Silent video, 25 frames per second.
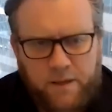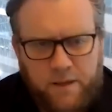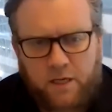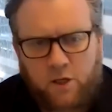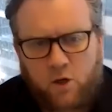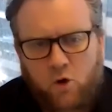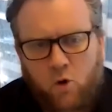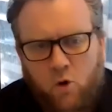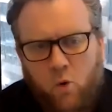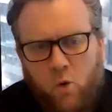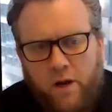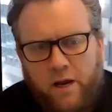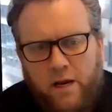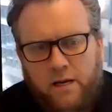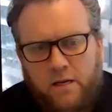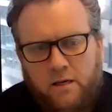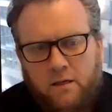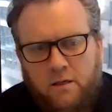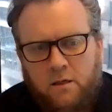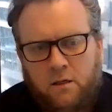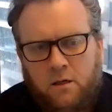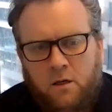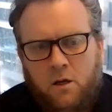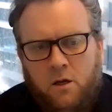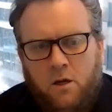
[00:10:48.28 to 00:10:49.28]

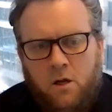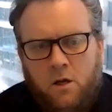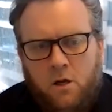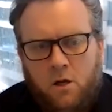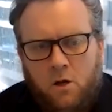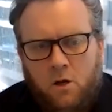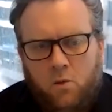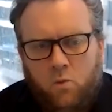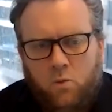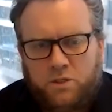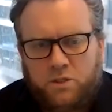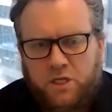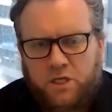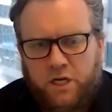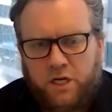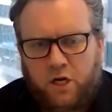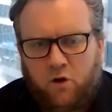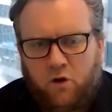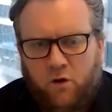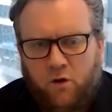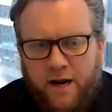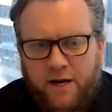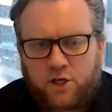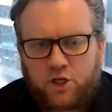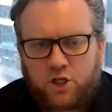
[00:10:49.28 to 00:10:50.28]
Bitcoin was going to
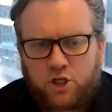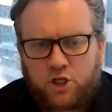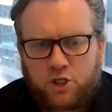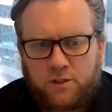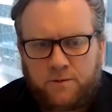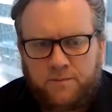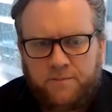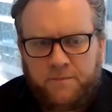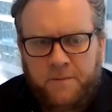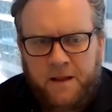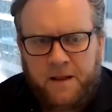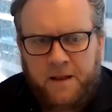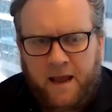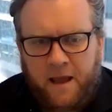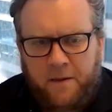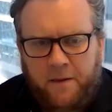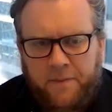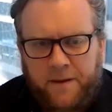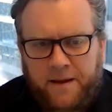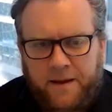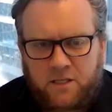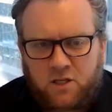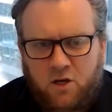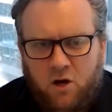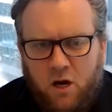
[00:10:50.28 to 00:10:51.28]
crash. At
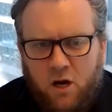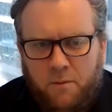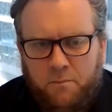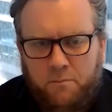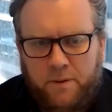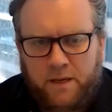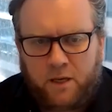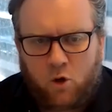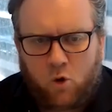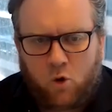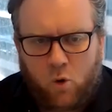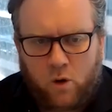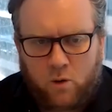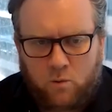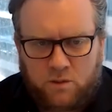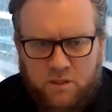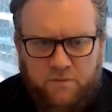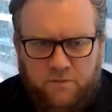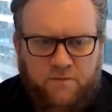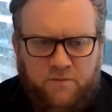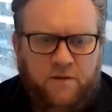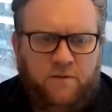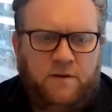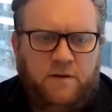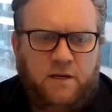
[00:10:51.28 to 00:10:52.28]
that time, Bitcoin was
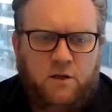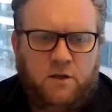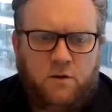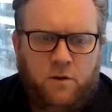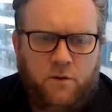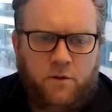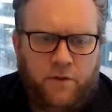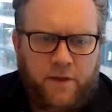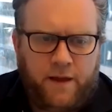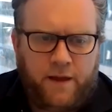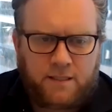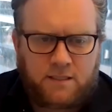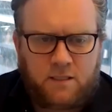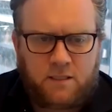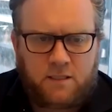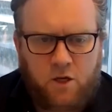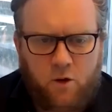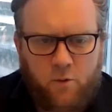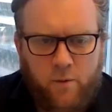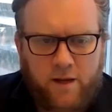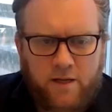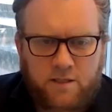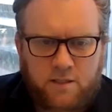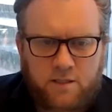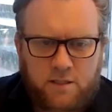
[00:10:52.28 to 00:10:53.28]
at 52,000
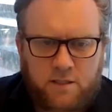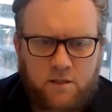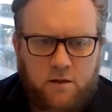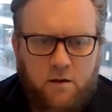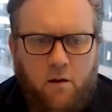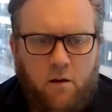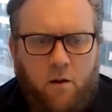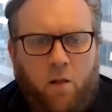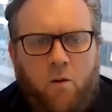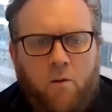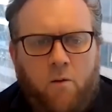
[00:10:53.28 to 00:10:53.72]
US.